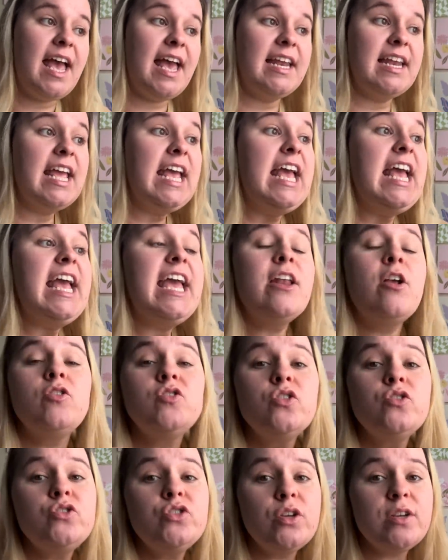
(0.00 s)
And it
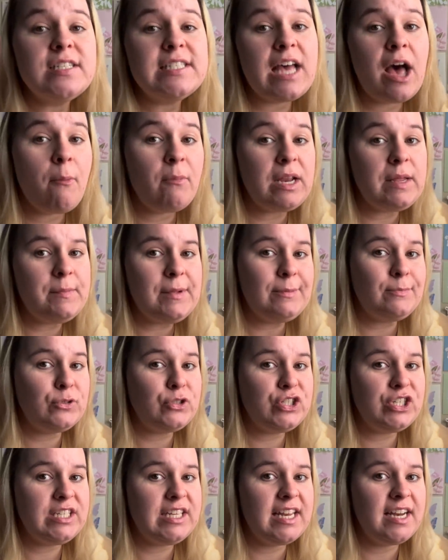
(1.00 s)
also showed us how many people
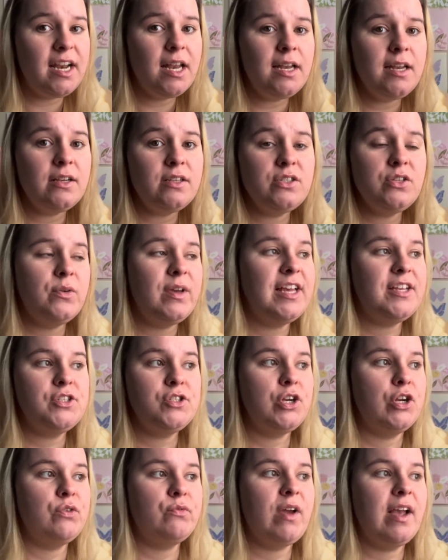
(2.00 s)
she needed to hit
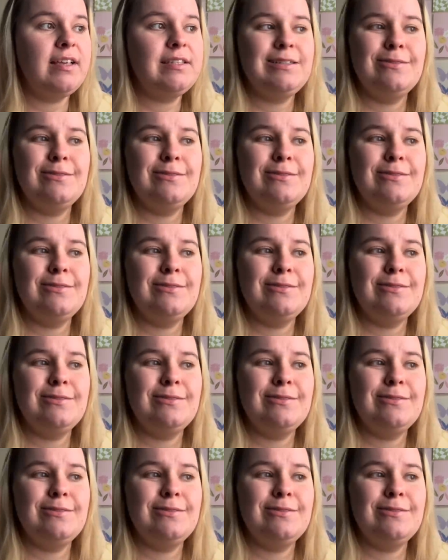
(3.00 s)
certain ranks.